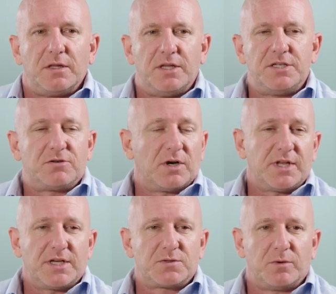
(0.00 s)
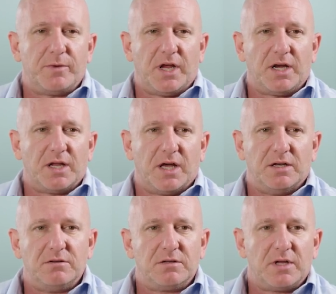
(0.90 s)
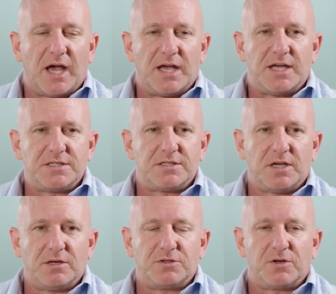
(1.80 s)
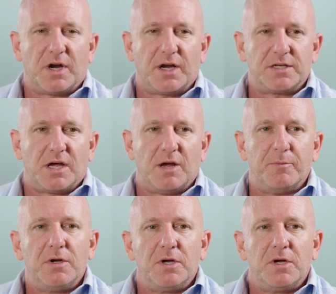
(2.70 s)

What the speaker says: these drug tests were being done as a single drug at a time.